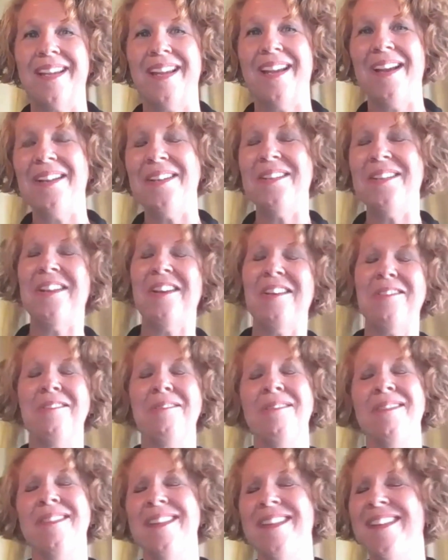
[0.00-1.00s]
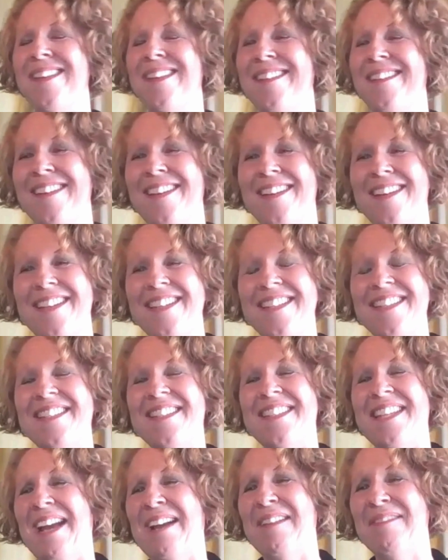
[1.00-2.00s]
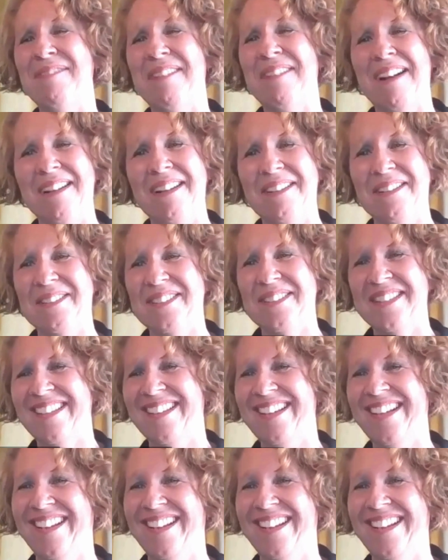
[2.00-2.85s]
Another thing is staff files.